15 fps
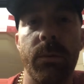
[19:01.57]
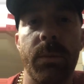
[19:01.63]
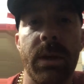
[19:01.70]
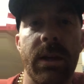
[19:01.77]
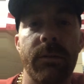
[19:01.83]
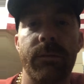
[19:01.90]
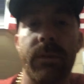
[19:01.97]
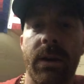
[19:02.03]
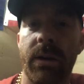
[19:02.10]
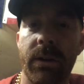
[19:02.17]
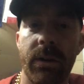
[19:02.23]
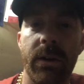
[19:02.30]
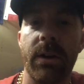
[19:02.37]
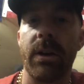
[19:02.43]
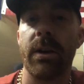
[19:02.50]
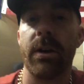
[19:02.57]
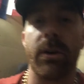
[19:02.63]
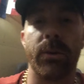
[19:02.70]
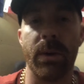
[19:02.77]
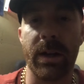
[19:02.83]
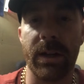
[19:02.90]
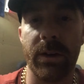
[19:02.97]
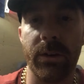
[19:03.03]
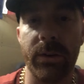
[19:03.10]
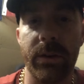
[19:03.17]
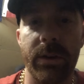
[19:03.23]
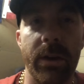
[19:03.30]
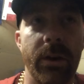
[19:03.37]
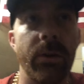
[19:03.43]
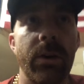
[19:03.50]
for being a failure? Great. Here you
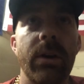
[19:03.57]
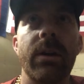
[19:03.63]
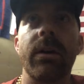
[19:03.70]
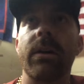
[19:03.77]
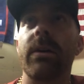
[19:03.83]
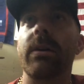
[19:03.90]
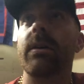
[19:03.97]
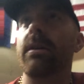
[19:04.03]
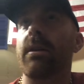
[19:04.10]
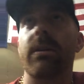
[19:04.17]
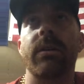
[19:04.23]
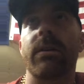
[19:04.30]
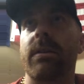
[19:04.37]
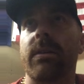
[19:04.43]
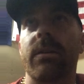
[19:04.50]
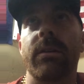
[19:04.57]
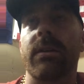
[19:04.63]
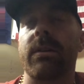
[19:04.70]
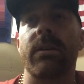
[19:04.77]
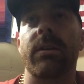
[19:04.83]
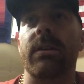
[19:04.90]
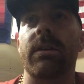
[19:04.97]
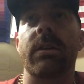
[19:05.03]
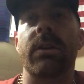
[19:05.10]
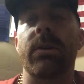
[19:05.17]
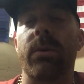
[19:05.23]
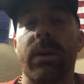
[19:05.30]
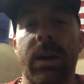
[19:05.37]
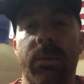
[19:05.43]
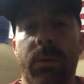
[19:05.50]
go. You
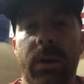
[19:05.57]
don't get